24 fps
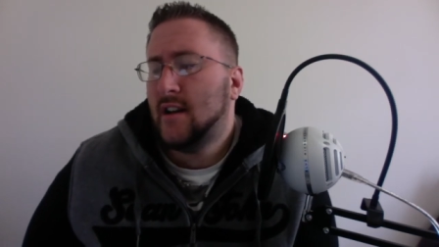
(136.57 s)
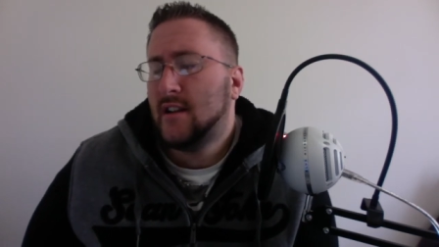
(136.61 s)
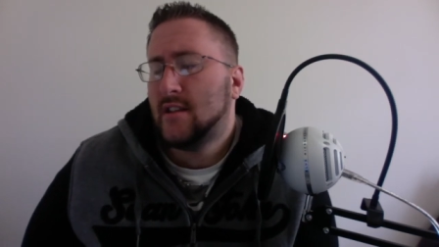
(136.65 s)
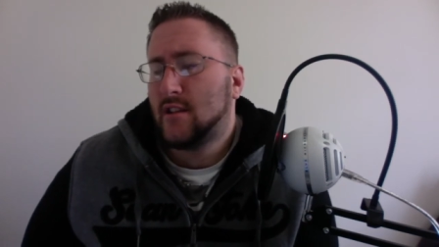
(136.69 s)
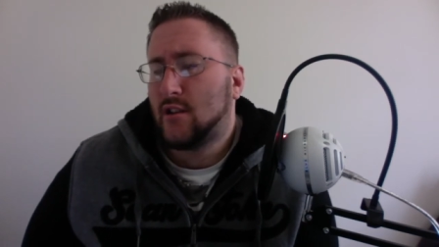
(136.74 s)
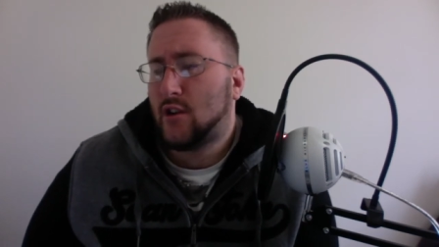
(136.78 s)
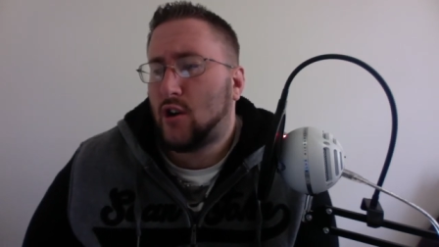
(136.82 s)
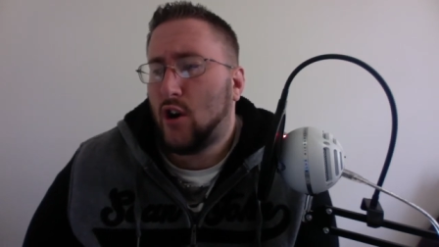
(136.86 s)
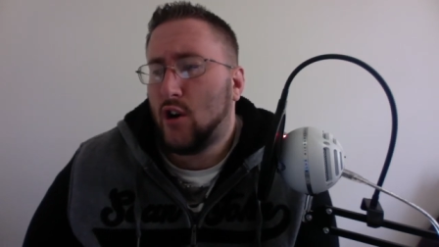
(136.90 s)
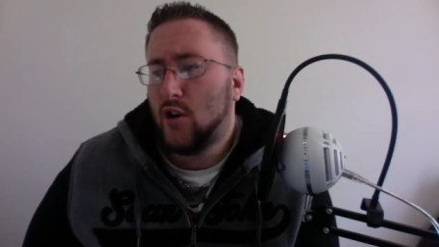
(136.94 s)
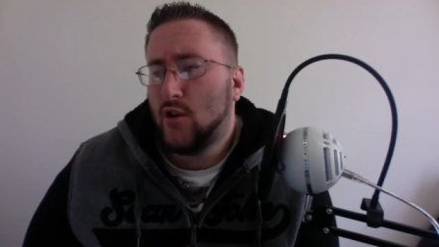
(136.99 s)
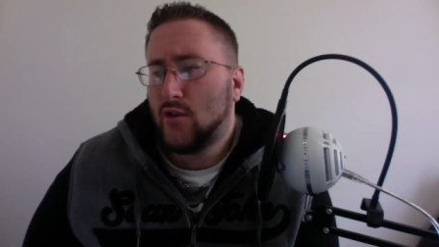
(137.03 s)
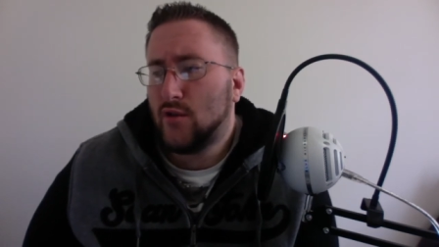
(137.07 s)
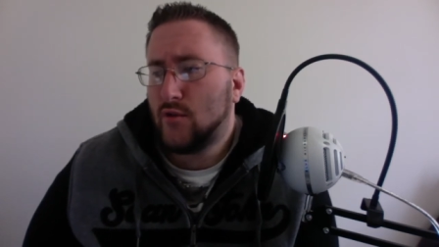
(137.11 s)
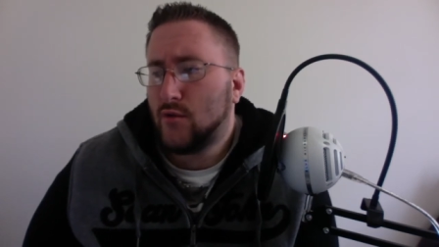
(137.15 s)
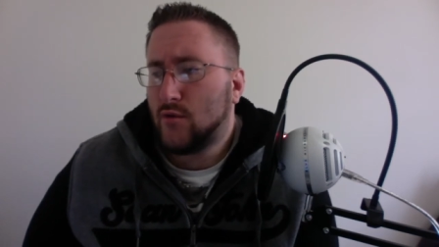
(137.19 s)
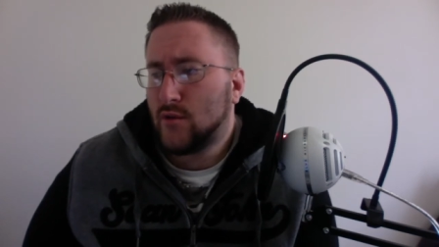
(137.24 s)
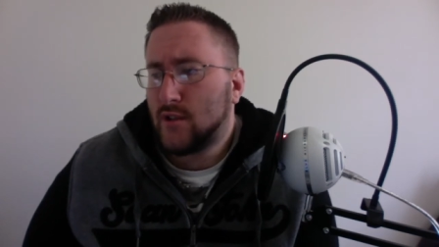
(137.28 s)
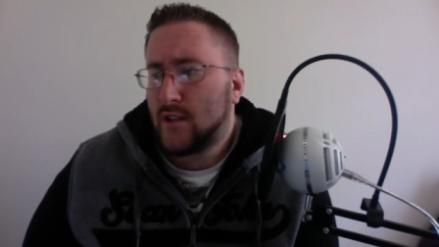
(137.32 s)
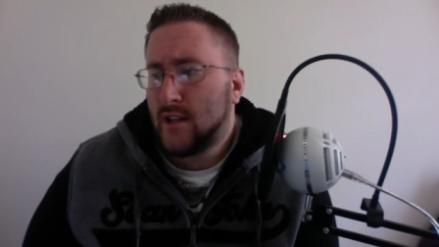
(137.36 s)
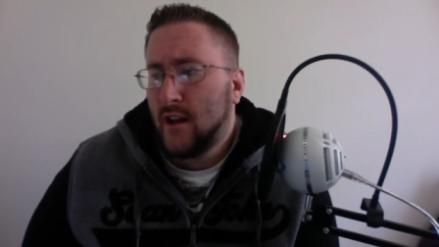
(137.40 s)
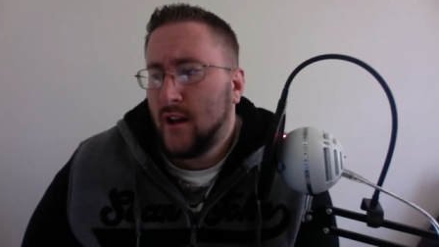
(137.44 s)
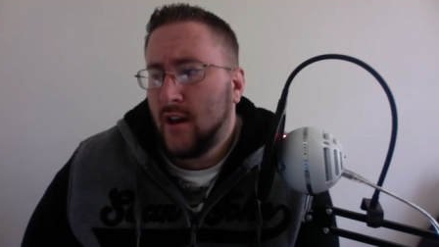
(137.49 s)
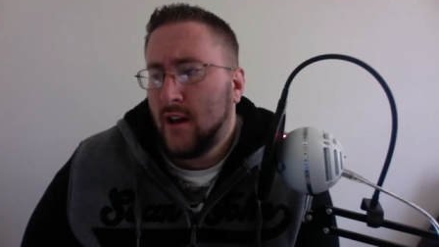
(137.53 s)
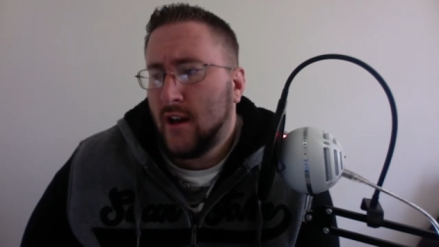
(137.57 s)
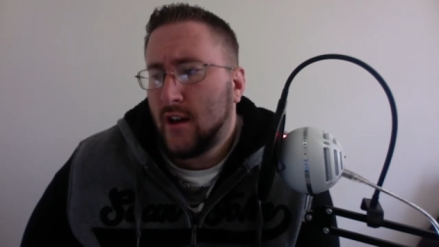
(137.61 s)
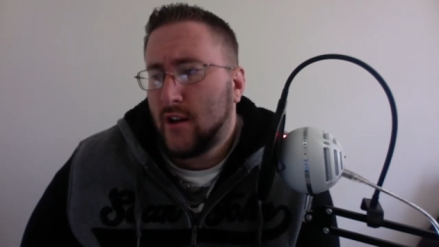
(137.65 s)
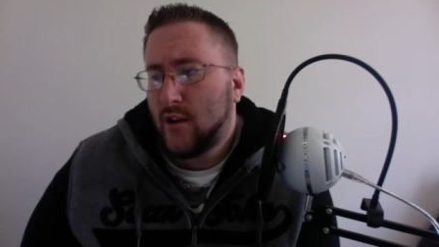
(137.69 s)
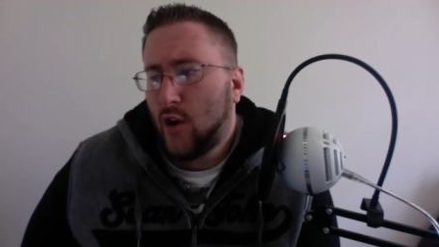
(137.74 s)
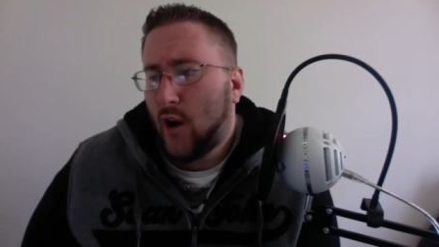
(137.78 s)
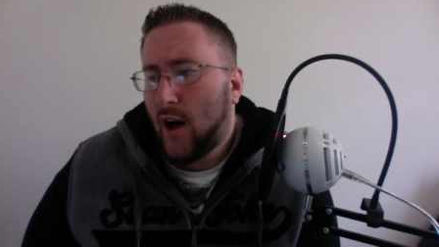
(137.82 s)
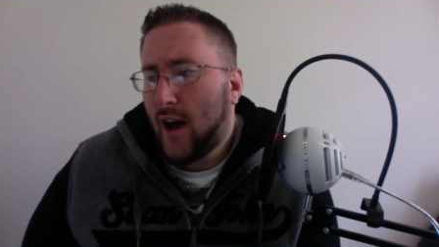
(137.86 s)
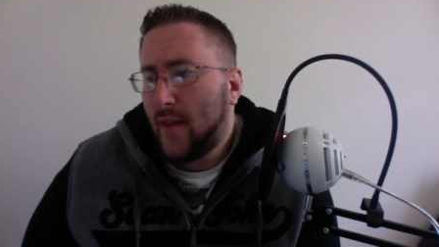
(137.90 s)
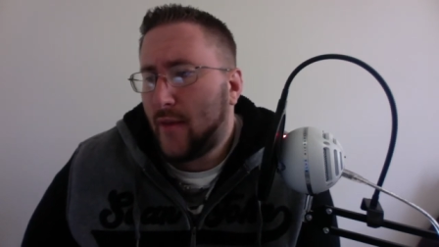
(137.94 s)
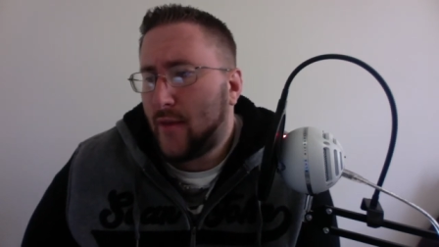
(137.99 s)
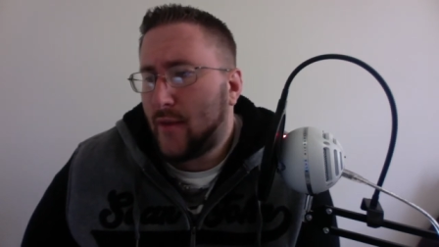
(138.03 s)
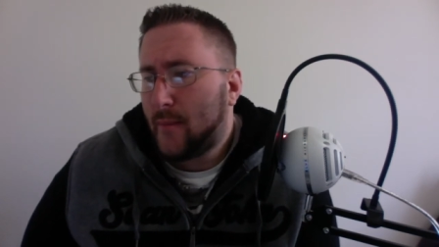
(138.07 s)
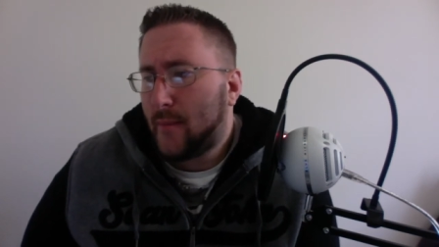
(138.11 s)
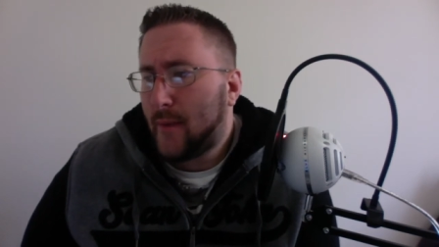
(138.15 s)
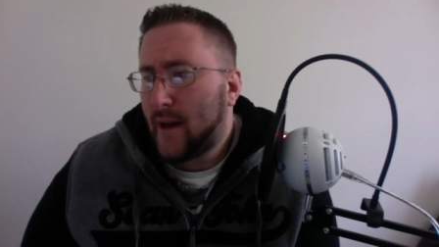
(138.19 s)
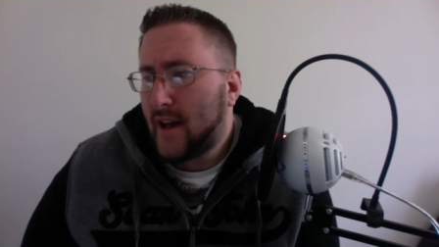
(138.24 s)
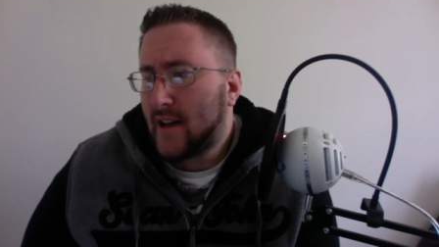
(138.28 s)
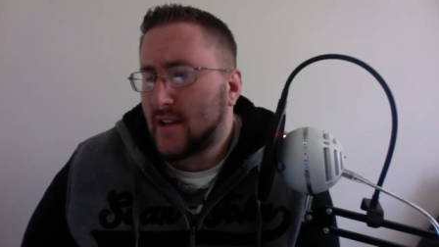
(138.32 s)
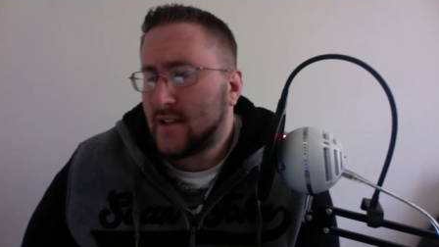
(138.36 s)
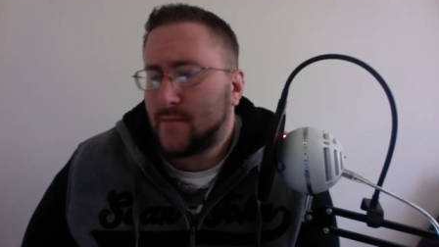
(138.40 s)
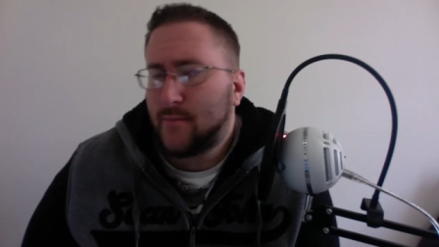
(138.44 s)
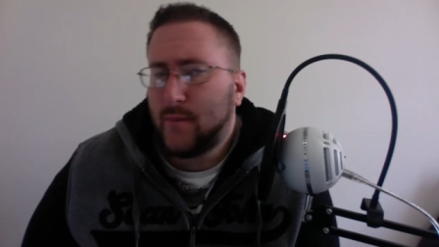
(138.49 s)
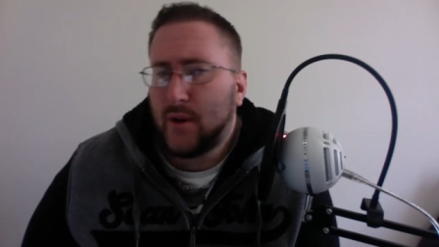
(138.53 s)
The Cardinals, not the
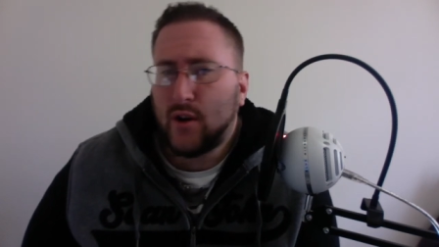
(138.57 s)
best,